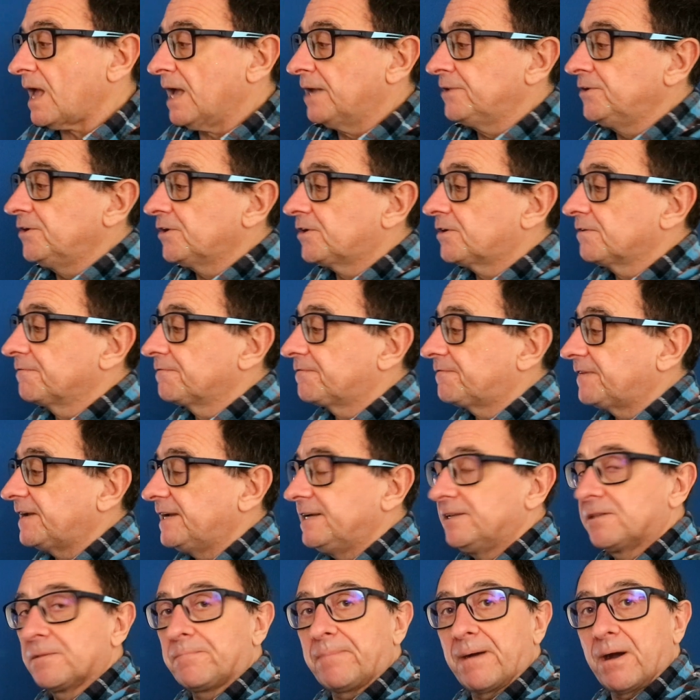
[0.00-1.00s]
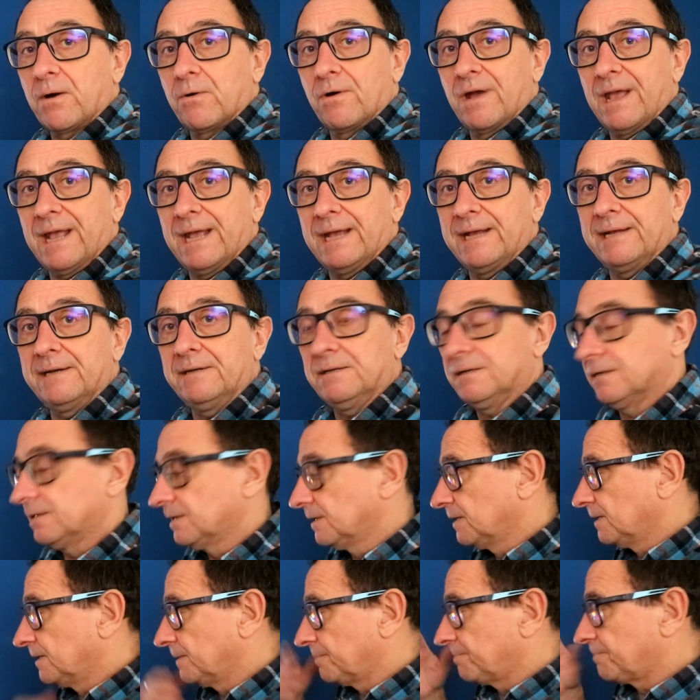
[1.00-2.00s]
and you can feed the power in,
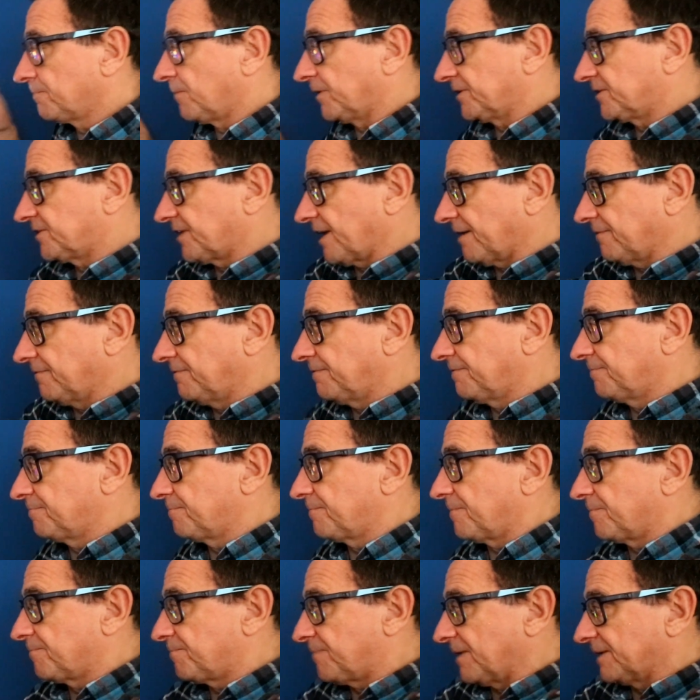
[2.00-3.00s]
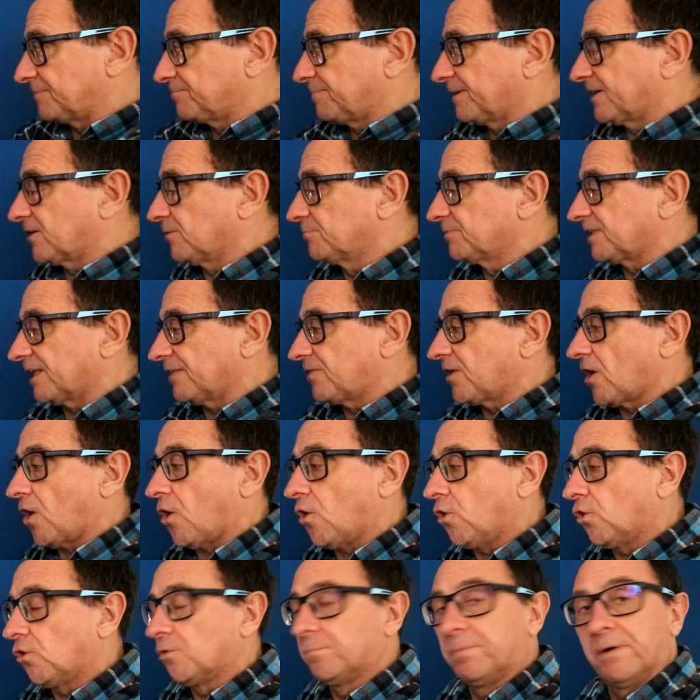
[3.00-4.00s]
which then it becomes like the
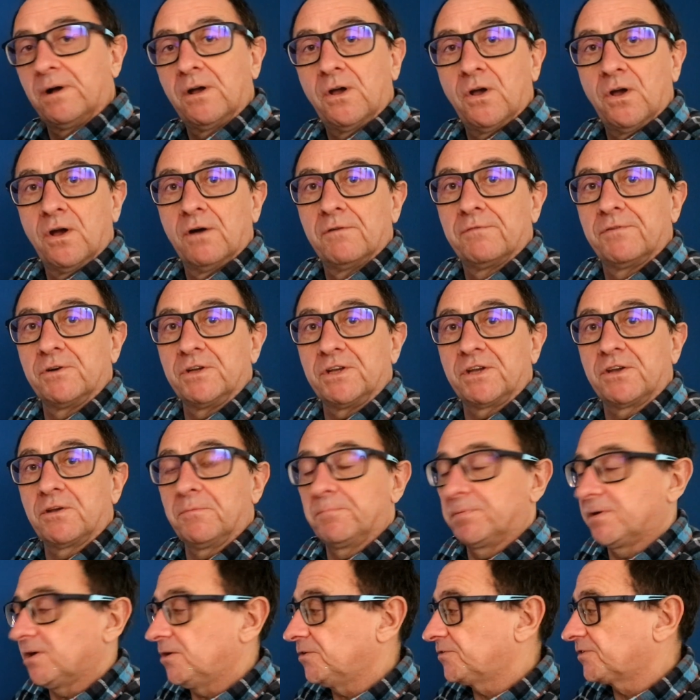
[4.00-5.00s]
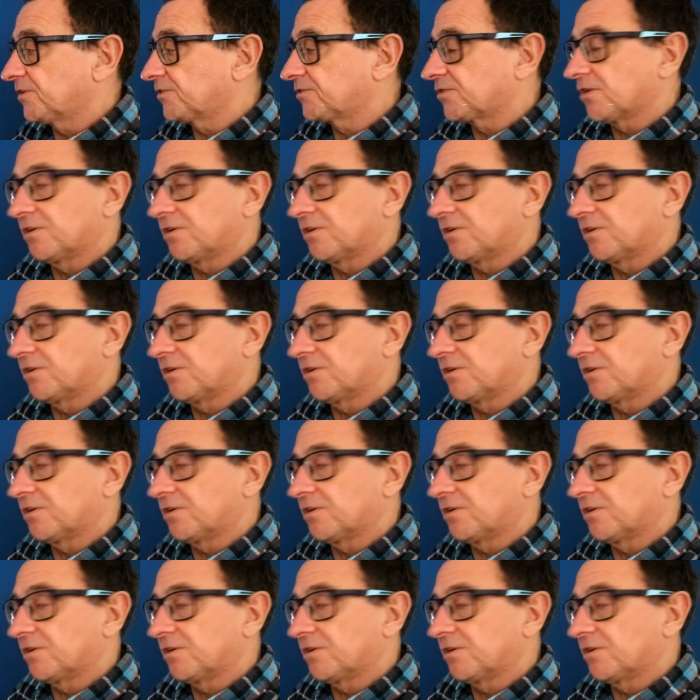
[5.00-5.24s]
hub for your computer.